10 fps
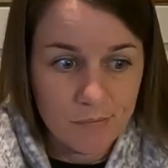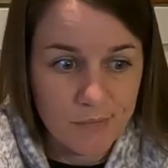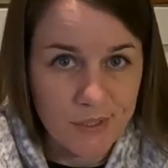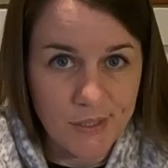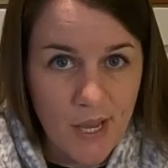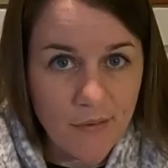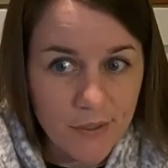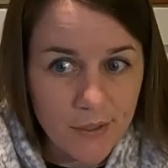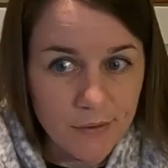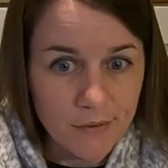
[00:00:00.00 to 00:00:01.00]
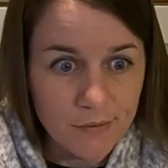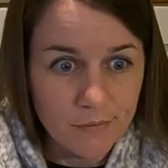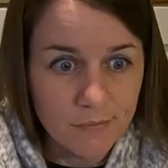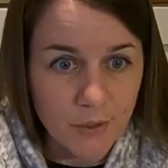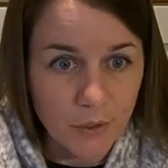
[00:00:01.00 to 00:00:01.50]

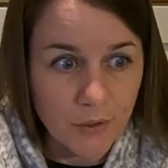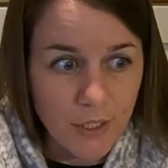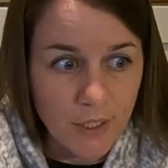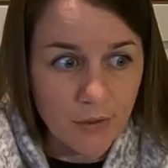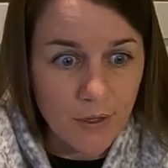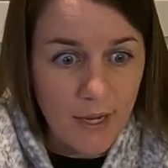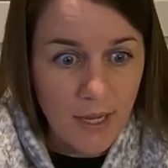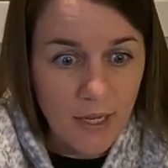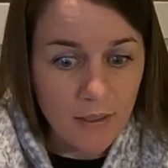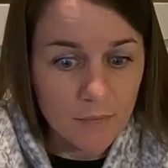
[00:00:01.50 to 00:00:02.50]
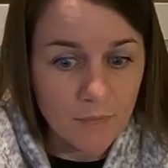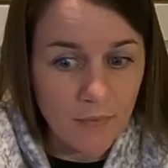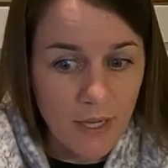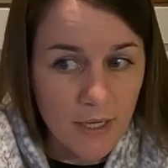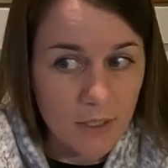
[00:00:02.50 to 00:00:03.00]
7:30 or 8,
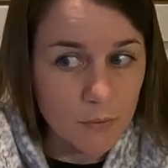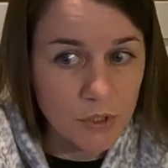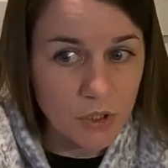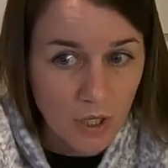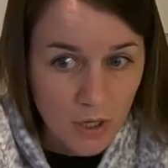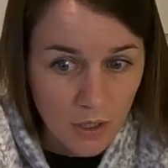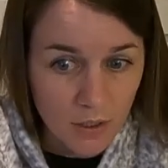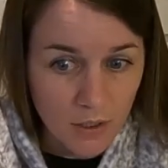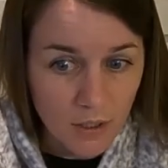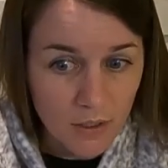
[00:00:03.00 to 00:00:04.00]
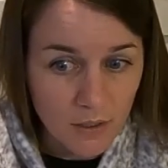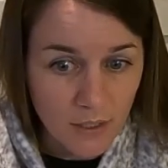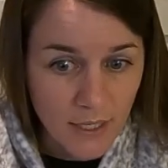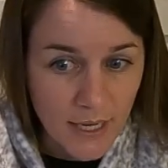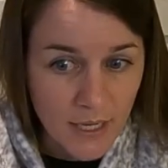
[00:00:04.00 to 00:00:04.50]
and it was dark,
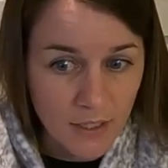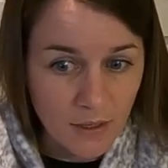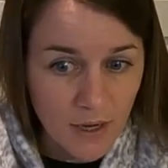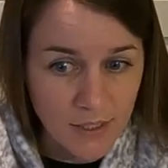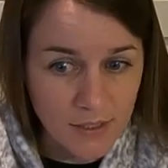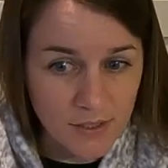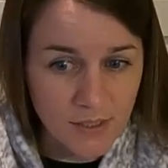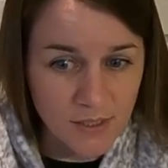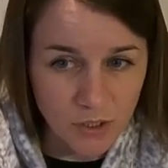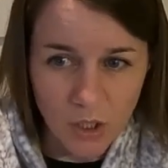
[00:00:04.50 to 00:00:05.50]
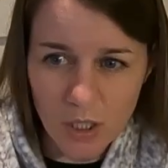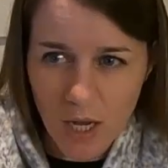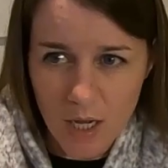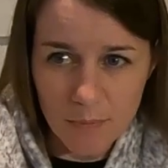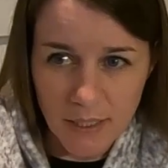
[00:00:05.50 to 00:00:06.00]
and I look
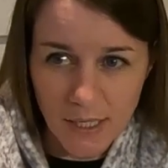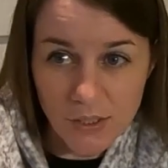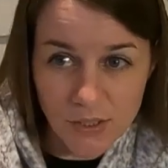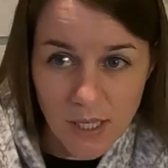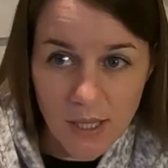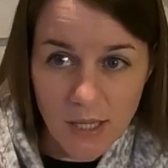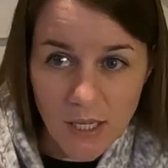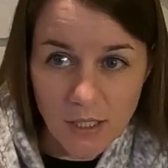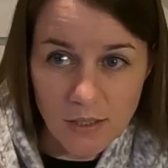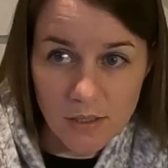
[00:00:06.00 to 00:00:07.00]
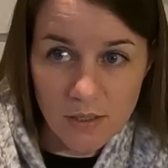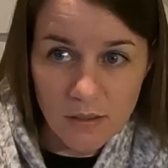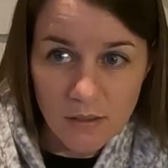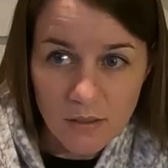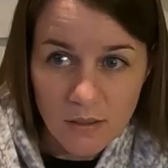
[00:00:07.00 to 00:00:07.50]
up and I see these
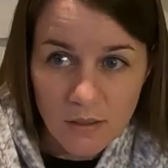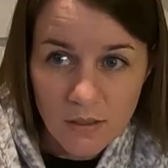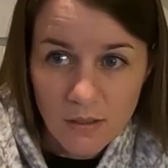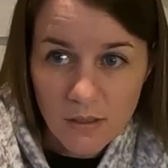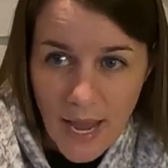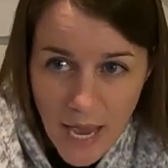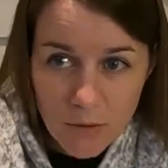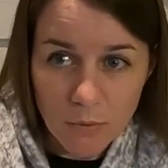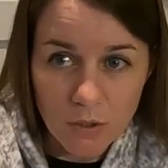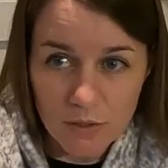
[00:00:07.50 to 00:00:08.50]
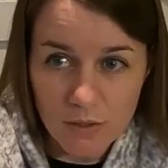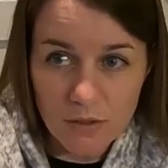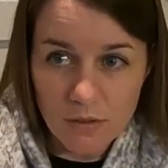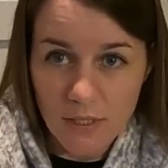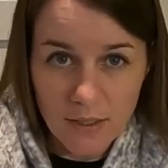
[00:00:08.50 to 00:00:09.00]

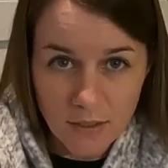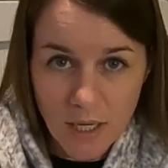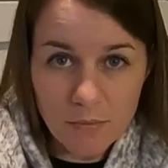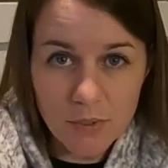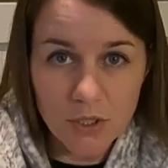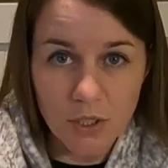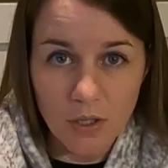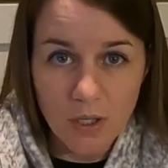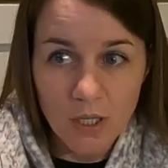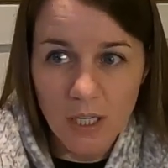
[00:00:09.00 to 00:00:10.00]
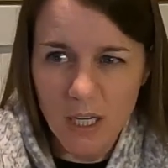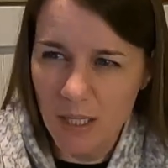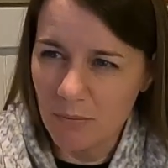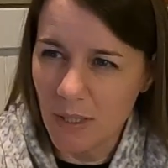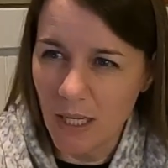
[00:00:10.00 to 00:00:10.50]
animals at the dumpster, and
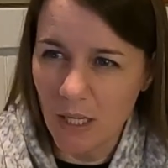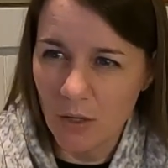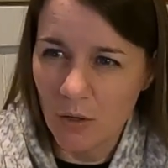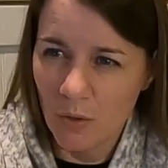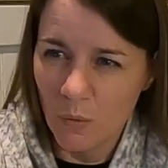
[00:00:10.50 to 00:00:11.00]
I'm like,